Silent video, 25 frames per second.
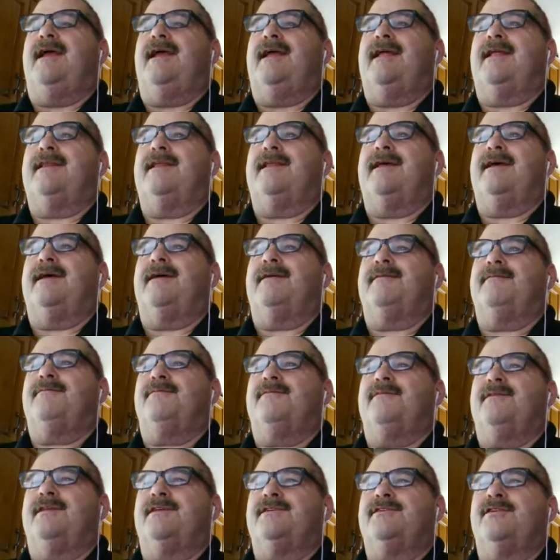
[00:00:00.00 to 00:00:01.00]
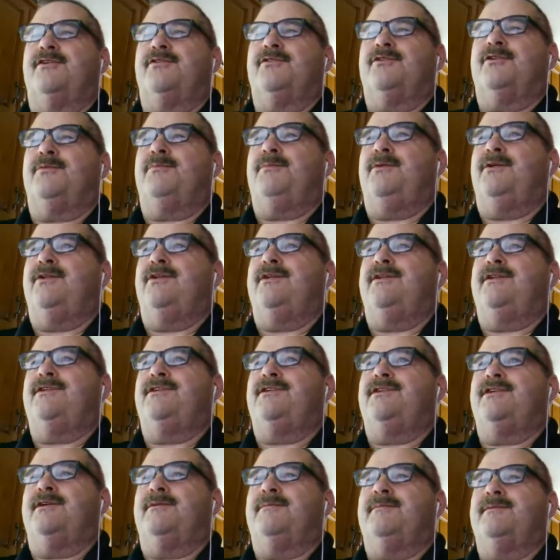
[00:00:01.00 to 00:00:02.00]
and this whole community,
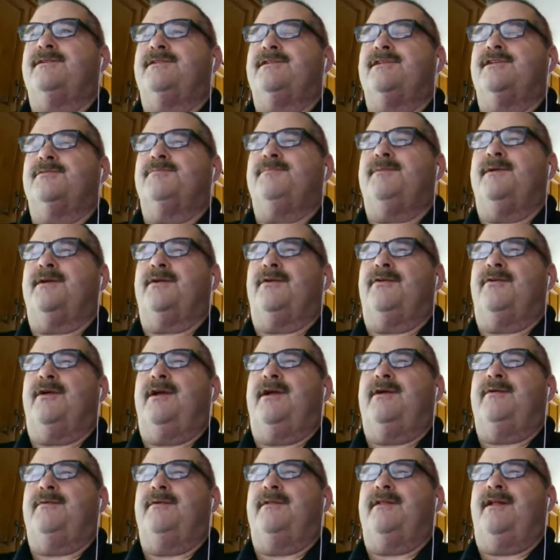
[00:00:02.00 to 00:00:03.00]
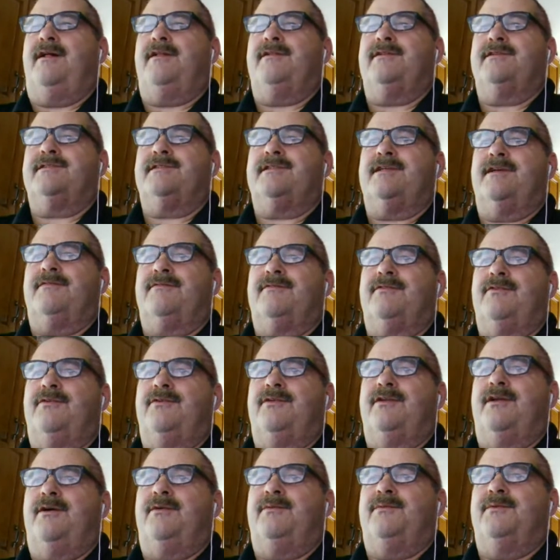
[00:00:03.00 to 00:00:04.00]
Jim, has just been great with all the stuff
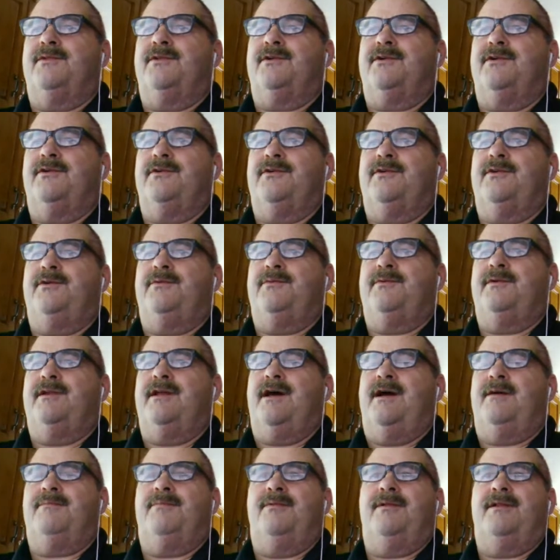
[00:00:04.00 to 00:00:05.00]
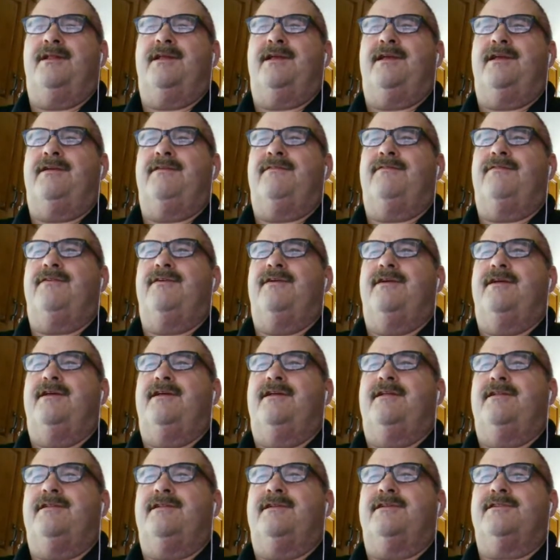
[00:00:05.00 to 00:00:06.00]
going on with her. You would not believe
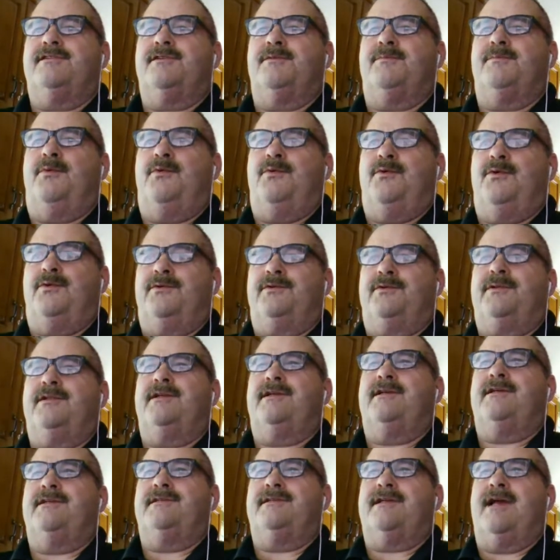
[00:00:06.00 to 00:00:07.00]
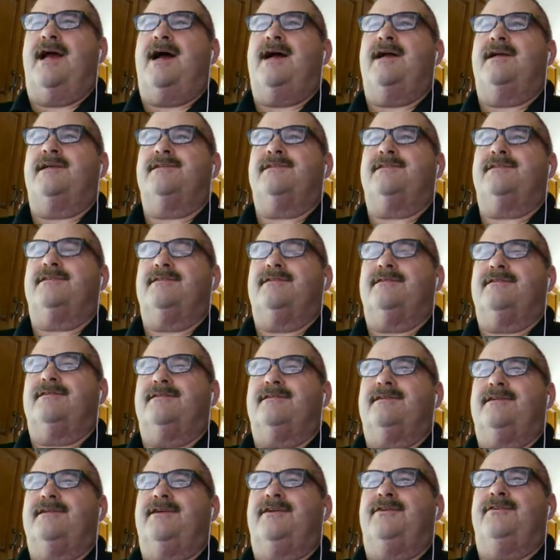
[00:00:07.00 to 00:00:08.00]
the support these guys
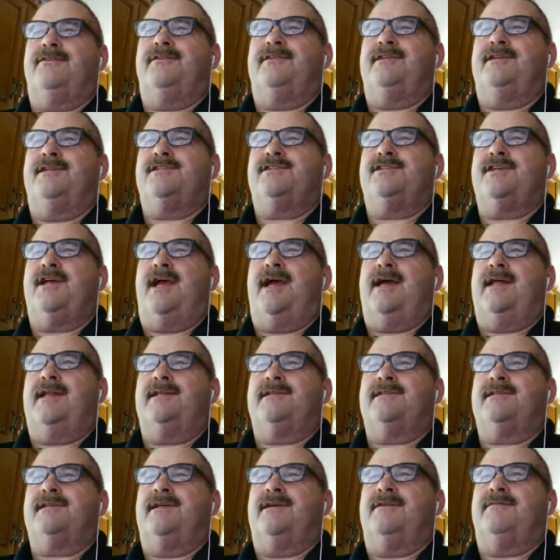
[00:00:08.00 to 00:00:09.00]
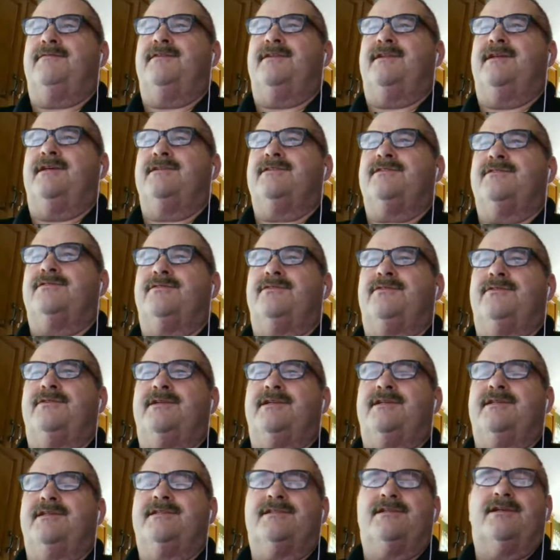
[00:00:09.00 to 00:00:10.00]
here on this chat has given us through
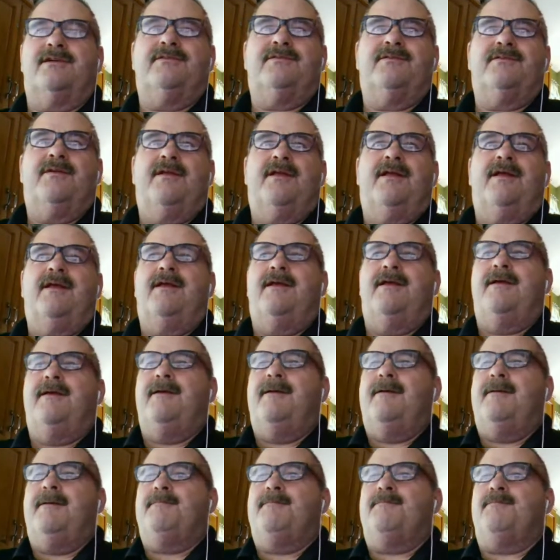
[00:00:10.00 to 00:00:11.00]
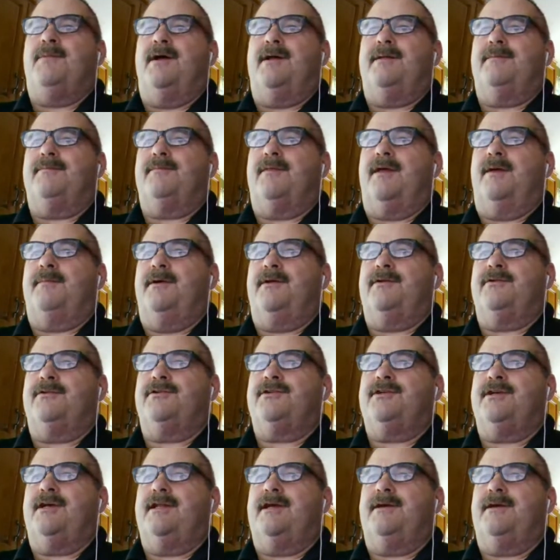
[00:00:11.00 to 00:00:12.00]
this. So But I better
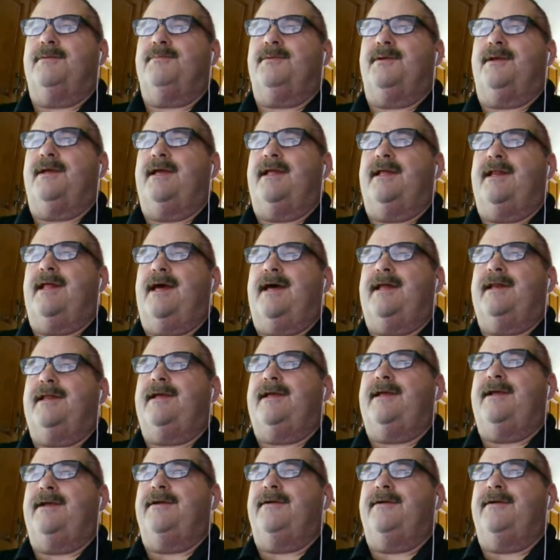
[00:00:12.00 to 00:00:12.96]
shut up and get out of